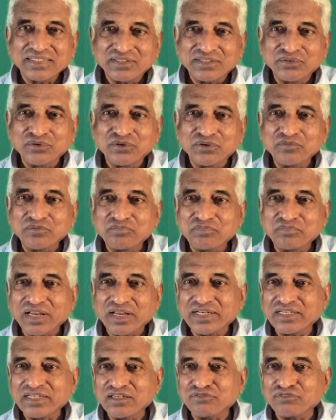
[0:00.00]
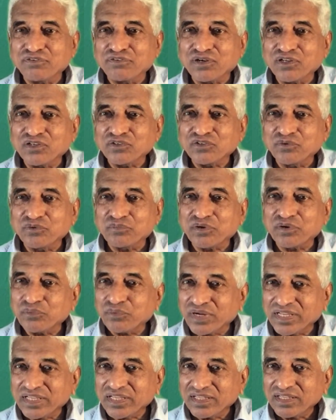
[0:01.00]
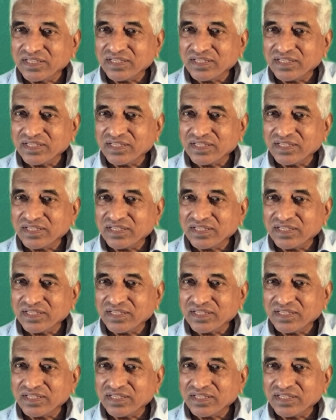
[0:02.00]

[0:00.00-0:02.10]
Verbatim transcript: Don't blindly follow a human ruler. Why?